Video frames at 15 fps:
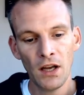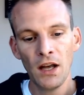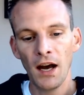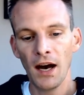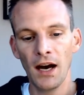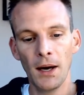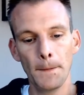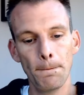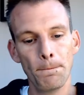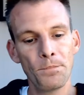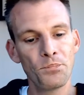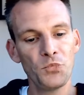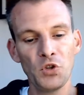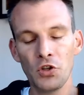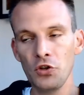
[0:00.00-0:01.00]
Um,
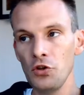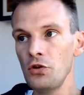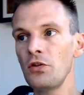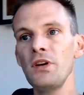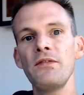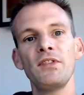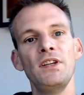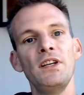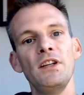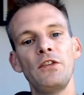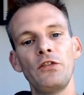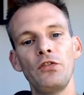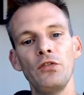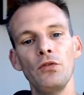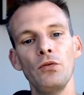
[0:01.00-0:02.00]
you don't even need
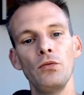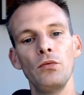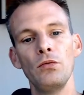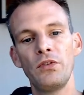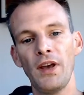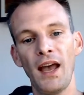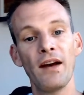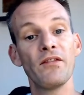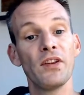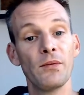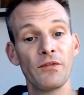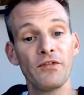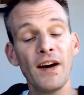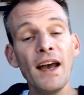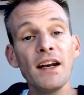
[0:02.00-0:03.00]
to to have them
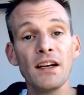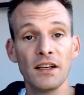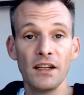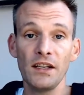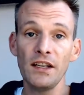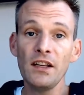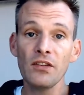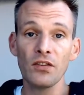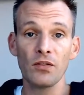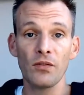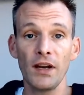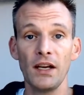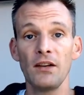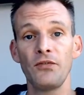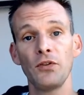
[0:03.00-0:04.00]
fight in it either,
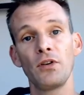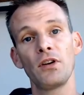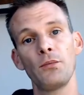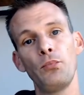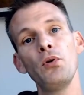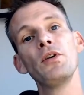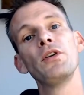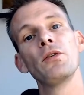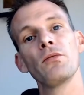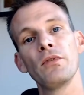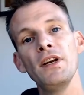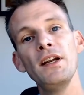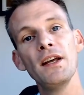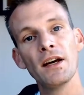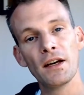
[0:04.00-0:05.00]
right? If you're going to put an
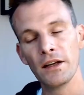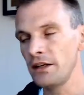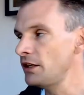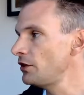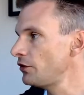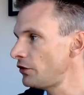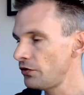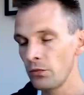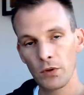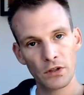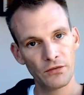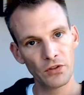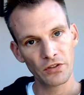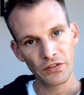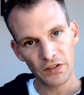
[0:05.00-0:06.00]
arena into one
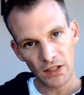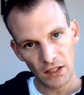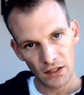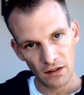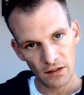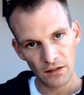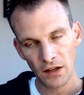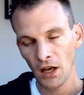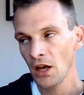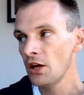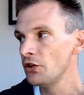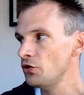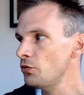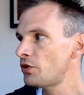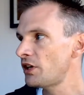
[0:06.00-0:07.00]
of your cities,
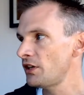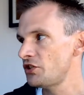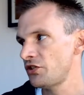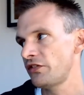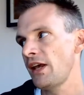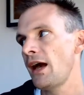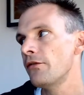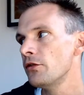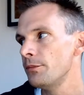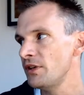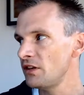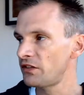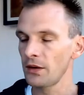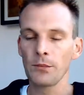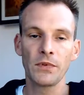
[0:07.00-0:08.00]
you can just have it be
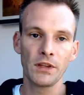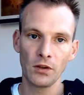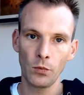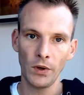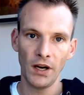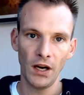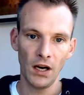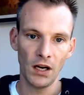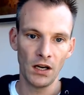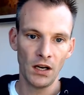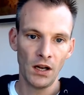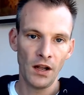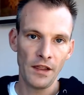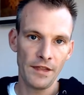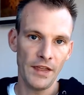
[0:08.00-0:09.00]
something where
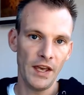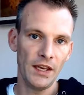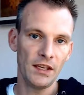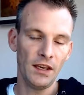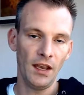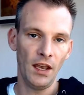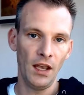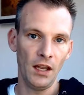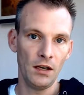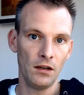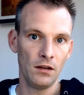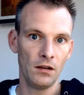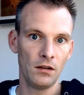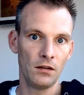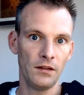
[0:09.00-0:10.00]
they
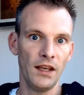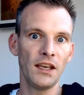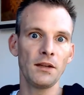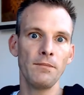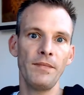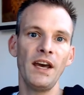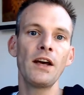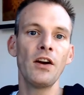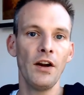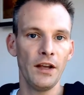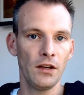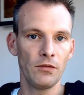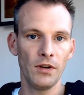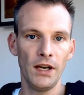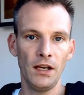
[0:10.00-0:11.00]
can they can bet on
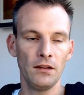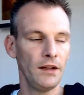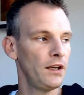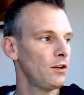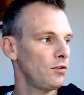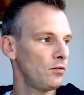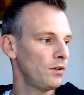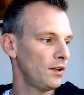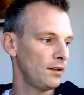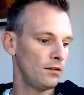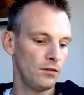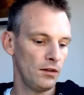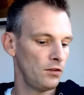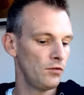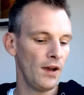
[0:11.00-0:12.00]
it, right? Like you
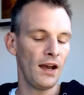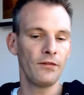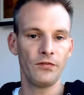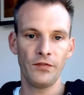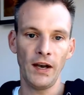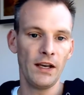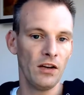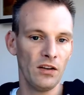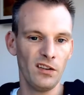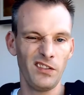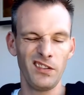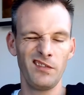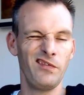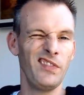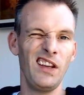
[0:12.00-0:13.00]
can you have fighters
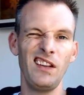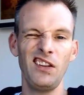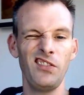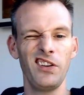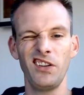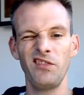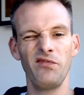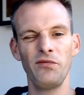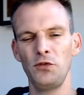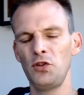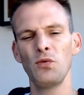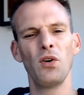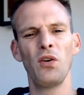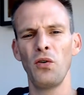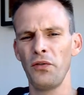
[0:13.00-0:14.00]
and you can
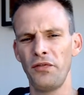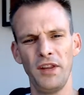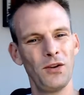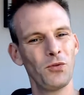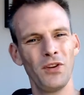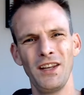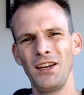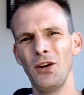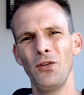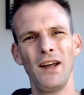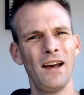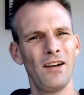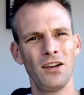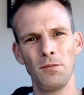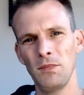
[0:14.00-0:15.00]
do a whole thing where they go
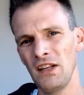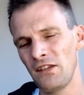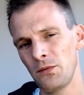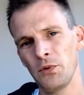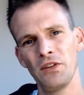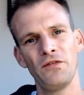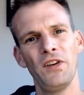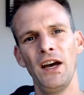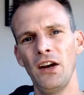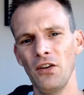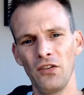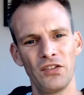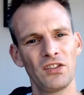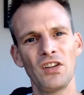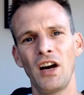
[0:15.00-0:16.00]
down and meet some of the
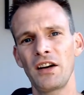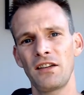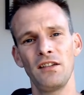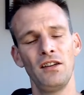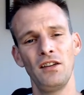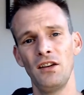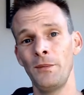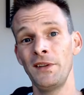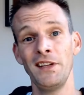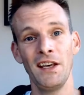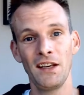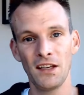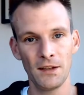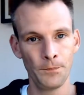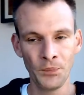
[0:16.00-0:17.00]
fighters and talk to them, and they
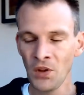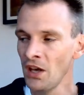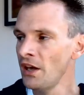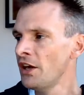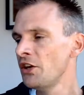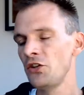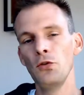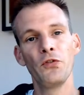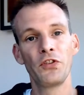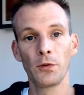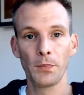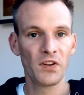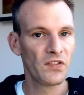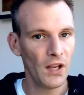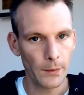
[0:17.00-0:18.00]
can use their
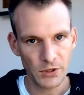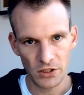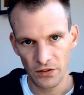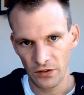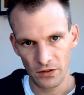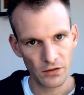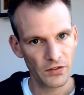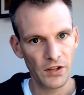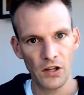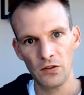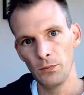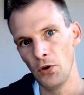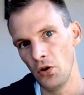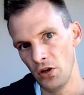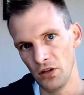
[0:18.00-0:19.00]
perceptions and their sense of
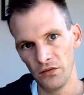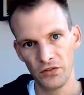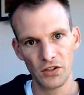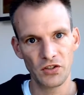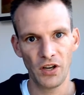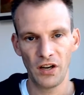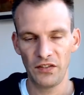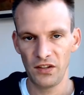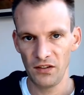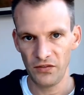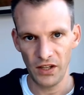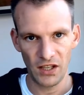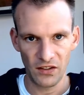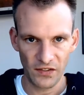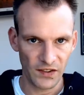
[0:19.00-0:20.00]
motives to try to see if
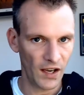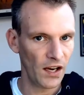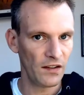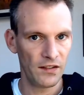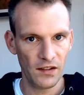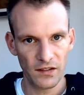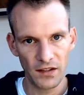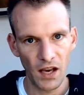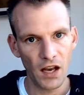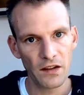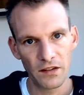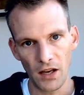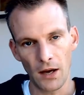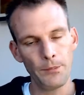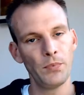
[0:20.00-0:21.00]
they can size these guys
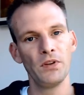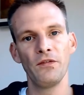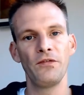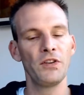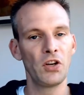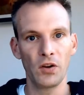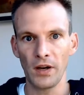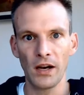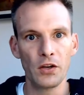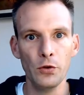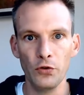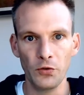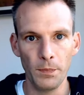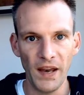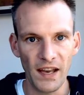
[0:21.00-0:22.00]
up and figure out
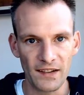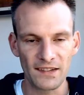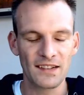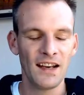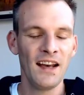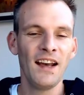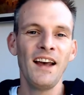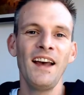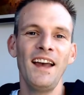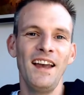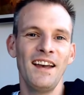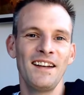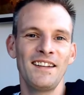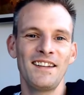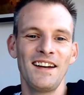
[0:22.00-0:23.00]
who's best,
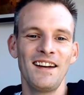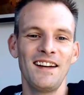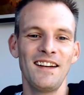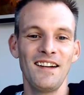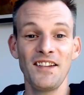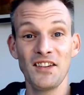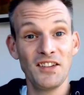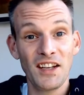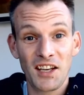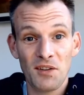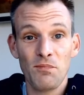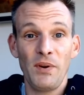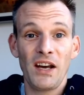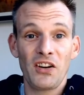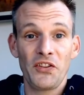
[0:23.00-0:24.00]
and uh, and then they can
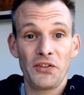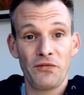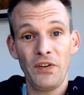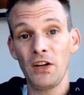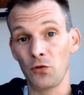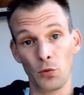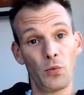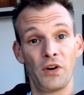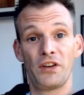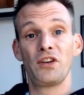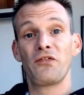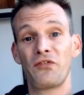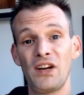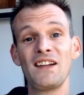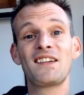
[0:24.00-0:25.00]
bet on the fights, or one of their
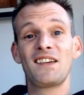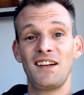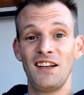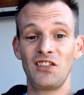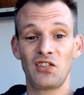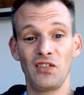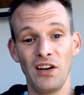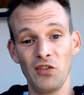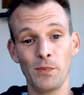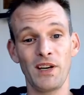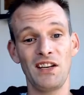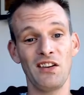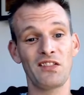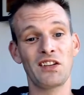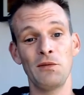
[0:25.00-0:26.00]
friends can enter and everybody
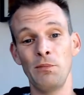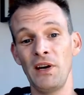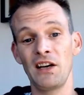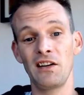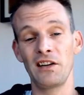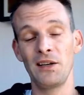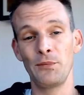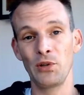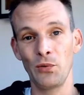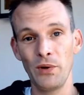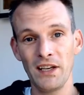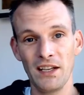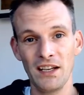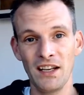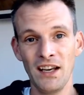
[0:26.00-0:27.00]
else can bet on him to
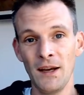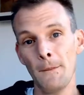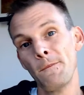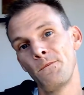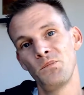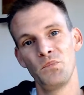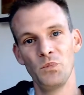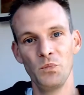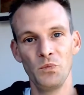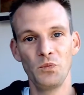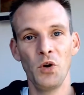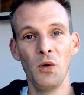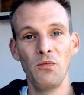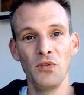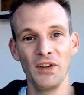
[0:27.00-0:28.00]
win Mm,
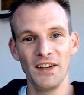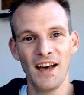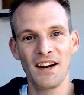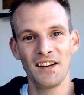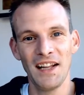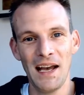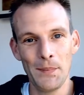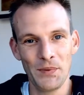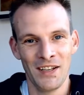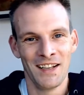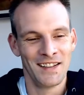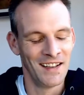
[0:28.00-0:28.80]
hopefully that'll happen.